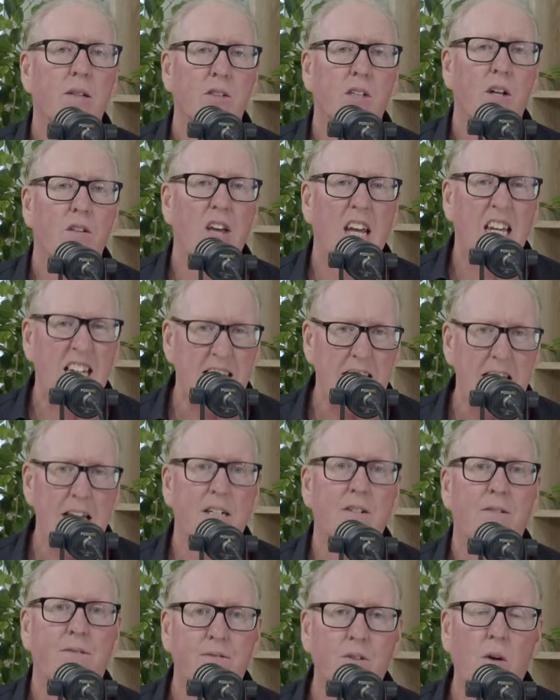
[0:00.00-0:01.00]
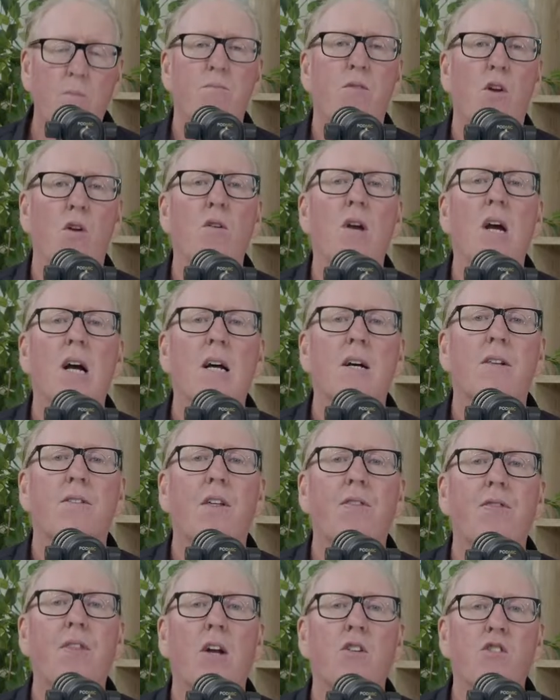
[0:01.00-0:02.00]
So they get from you
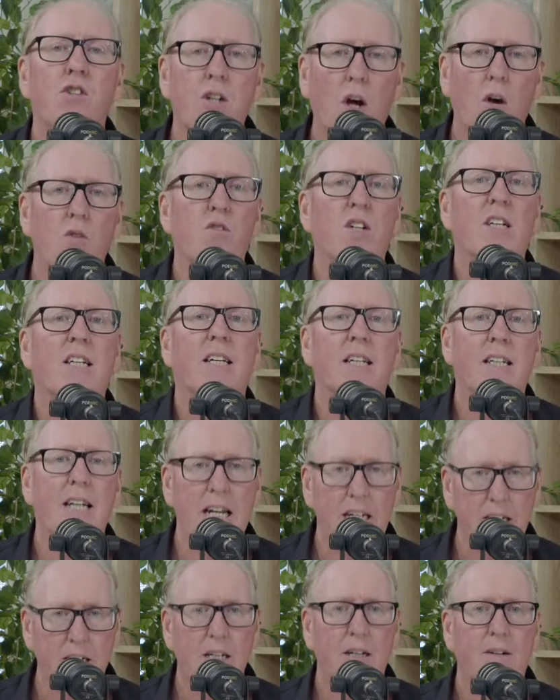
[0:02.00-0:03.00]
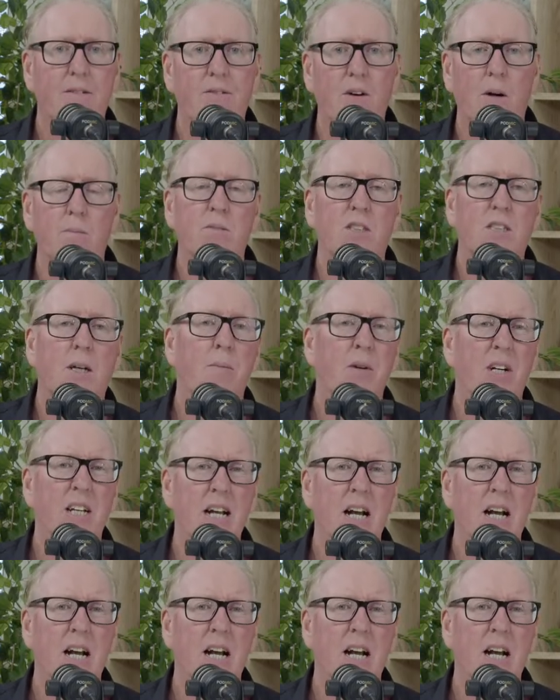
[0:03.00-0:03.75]
that they don't get from somebody